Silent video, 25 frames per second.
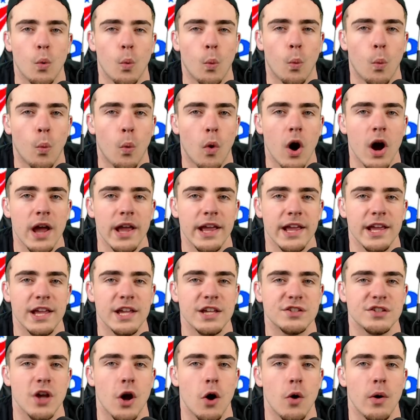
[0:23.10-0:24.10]
What
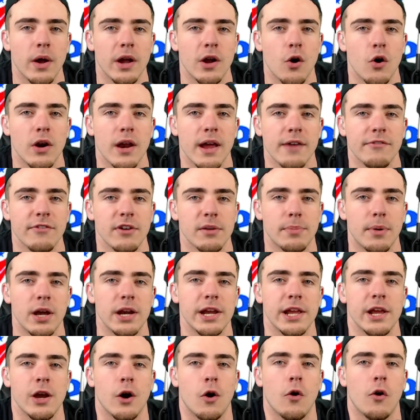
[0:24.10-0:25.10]
is going on,
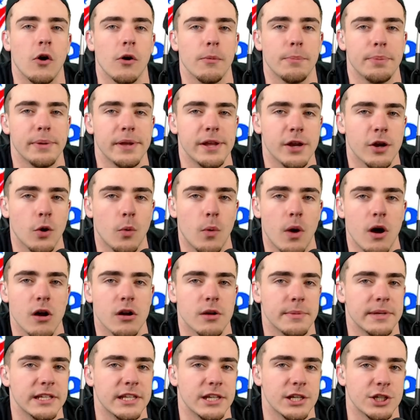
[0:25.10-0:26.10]
everybody? RB here.
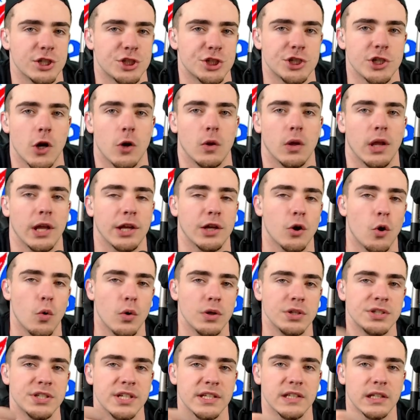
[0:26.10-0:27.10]
Welcome into the show. Like
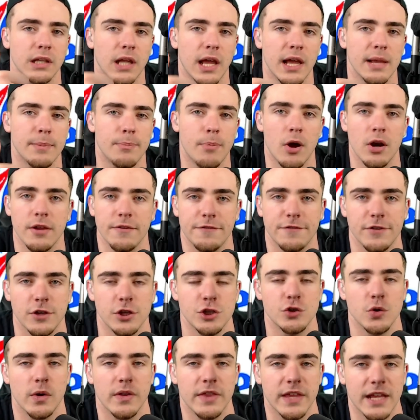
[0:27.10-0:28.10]
always, hit the like button if you
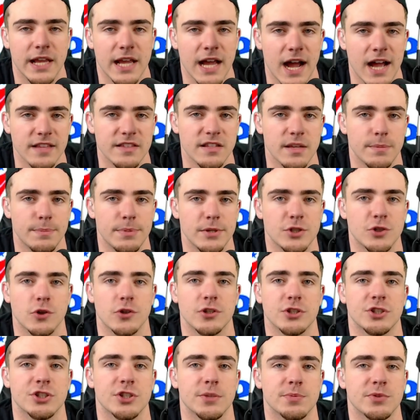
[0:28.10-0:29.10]
enjoy the content. Be sure to
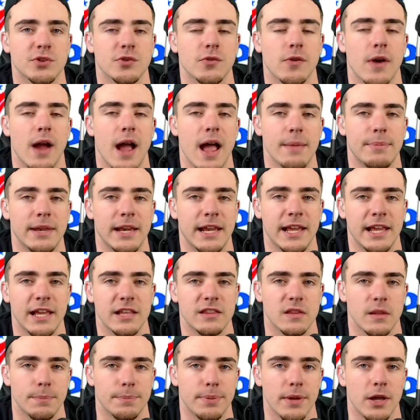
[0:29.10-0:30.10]
subscribe and
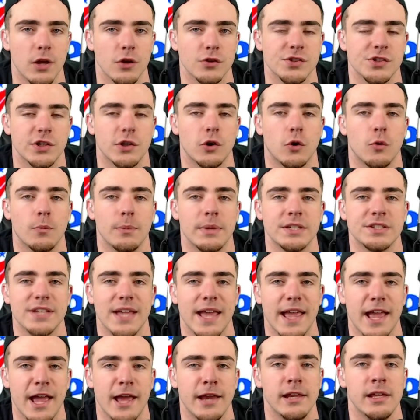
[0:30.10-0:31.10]
hit the bell so you don't miss
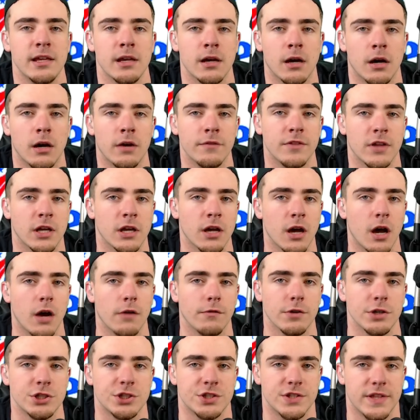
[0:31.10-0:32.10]
any of the
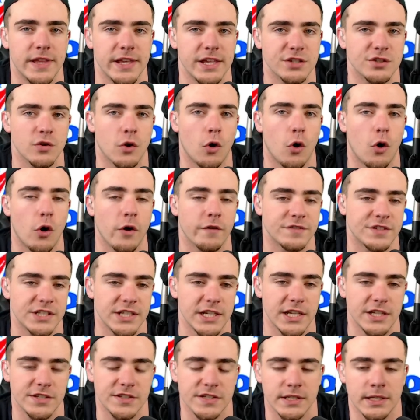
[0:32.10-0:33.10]
coverage this off
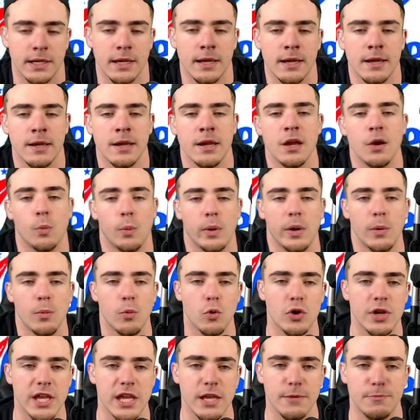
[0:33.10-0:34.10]
season. We
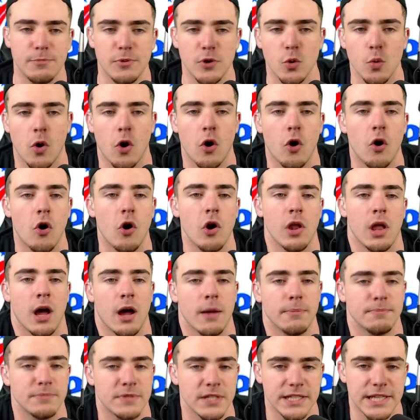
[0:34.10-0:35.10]
will keep you all
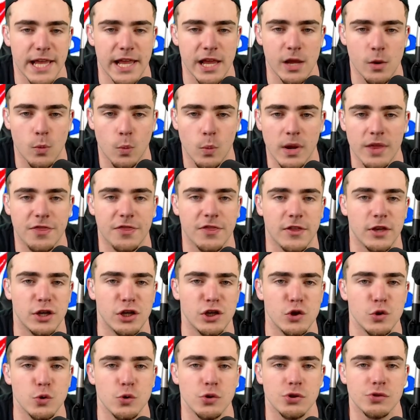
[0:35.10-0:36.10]
up to date with the
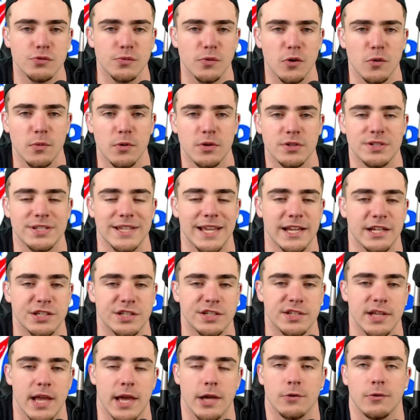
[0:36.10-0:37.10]
news, rumors,
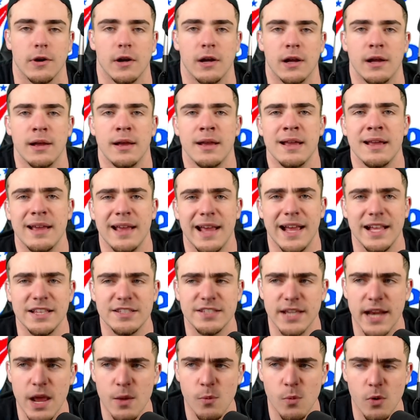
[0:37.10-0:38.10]
etc. And
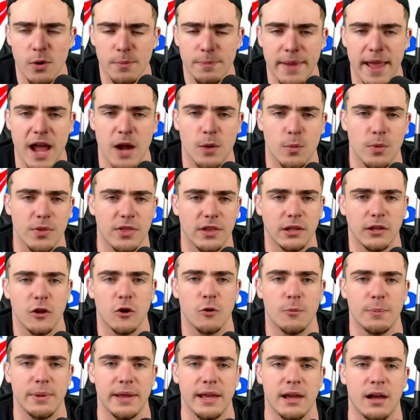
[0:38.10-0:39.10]
today we're back with a
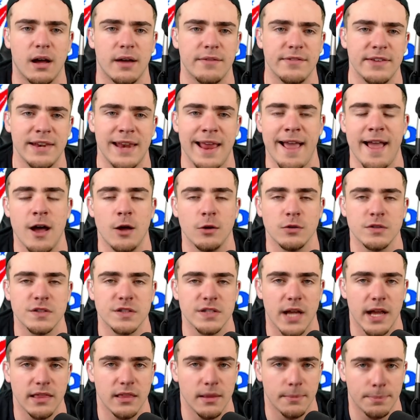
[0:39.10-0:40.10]
little bit of an
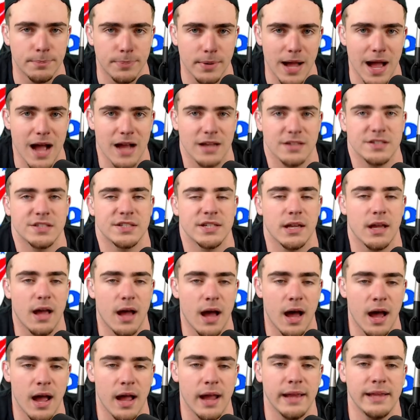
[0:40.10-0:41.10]
outside the box
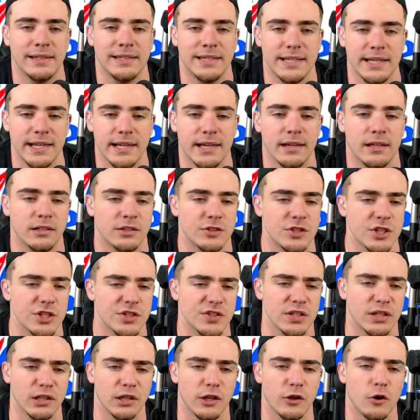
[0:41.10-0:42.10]
idea, just
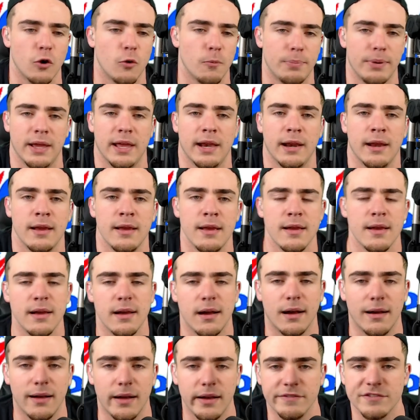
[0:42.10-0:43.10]
a little bit
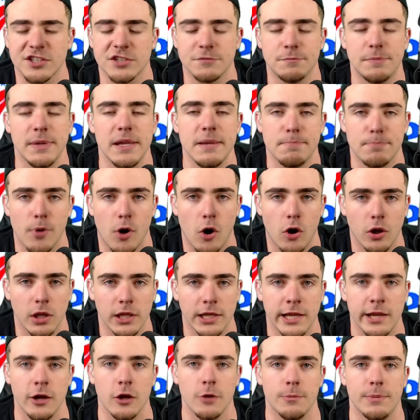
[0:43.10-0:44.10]
of
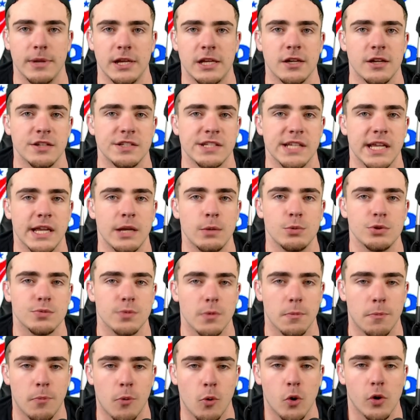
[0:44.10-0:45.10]
spitballing here because it was
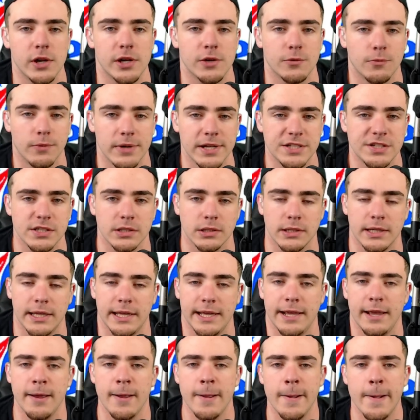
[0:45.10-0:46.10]
reported
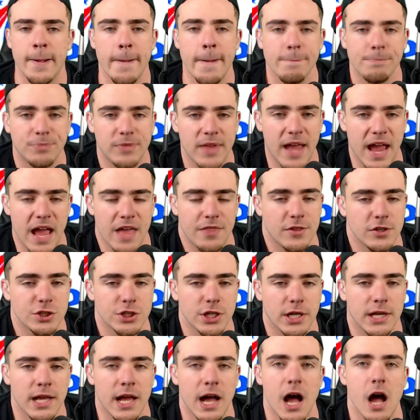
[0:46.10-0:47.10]
recently that the
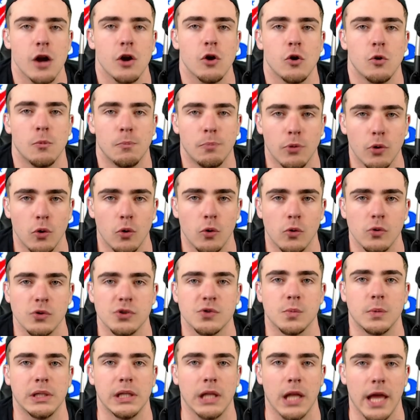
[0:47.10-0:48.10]
Chicago
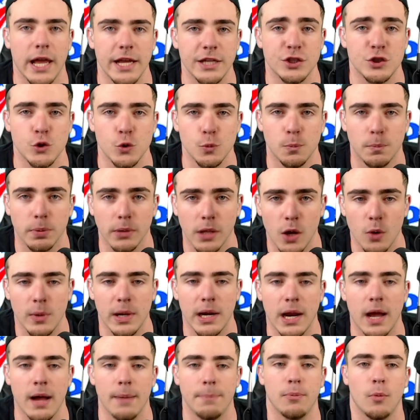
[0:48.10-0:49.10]
Bulls would like to blow it
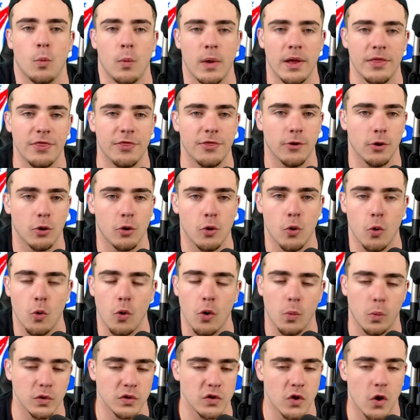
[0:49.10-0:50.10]
up with their
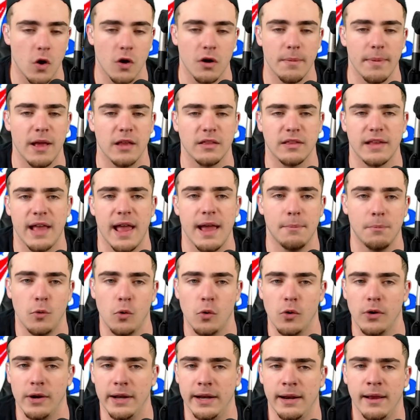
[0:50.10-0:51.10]
core. We'll talk about that
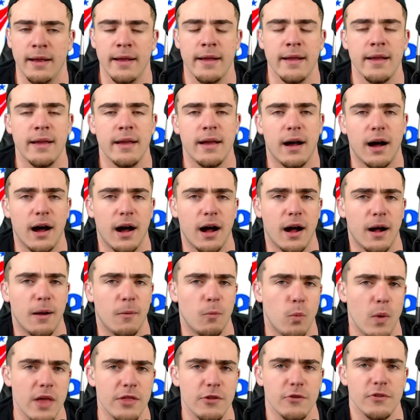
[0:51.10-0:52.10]
more in um,
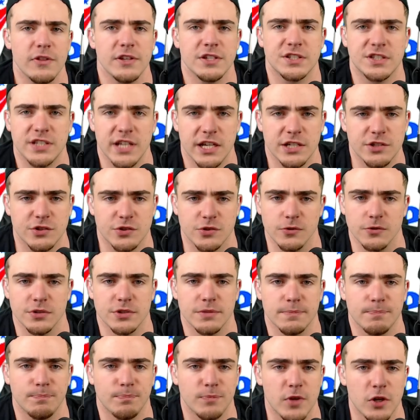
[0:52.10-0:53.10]
whether the
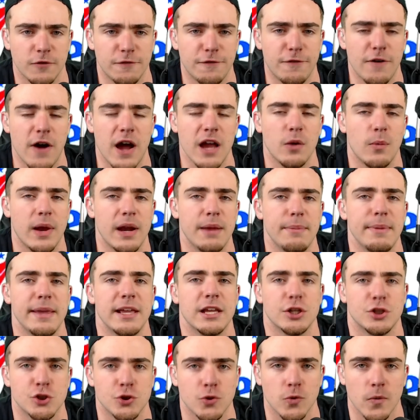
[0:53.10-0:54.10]
Sixers could find a way to make
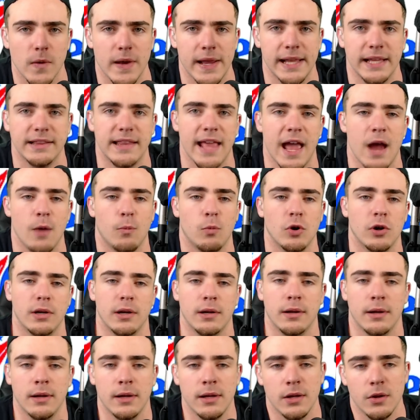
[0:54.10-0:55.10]
a trade that
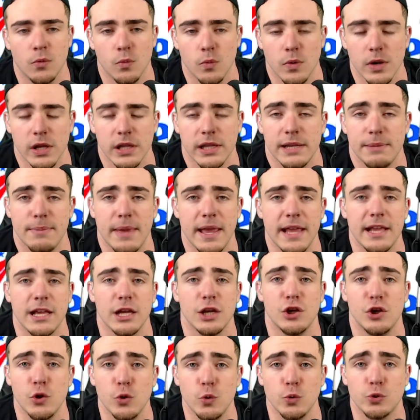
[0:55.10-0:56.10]
would really make a
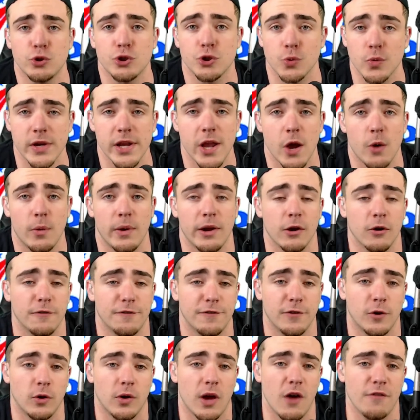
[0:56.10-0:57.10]
new trio here in
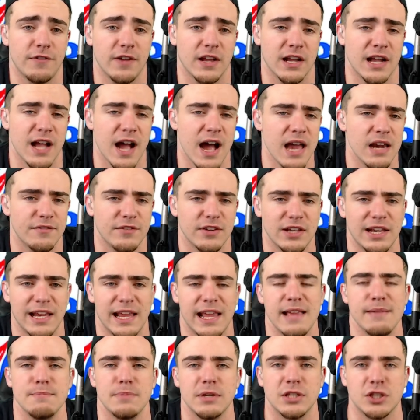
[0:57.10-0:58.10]
Philadelphia, kind of an
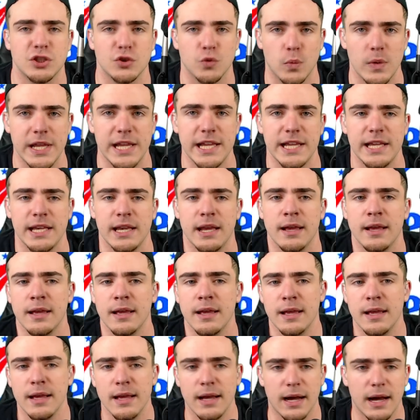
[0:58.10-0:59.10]
in between
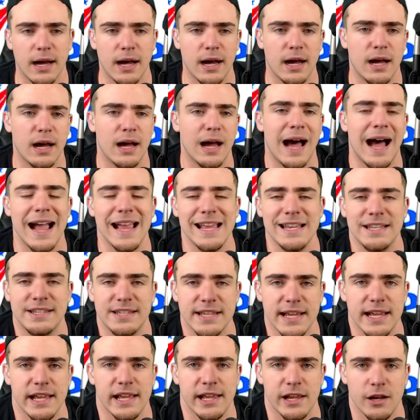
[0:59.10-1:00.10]
uh,
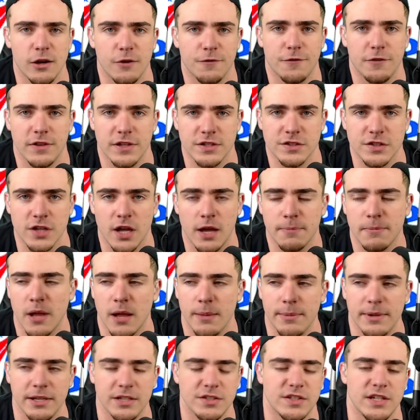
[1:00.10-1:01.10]
idea here for this
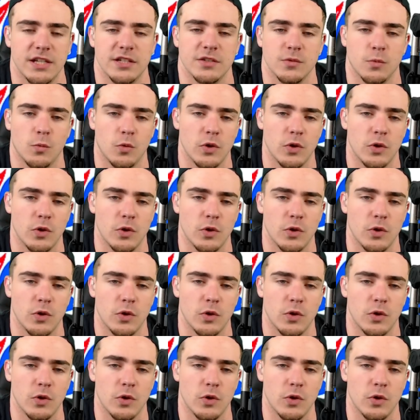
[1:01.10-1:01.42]
upcoming season.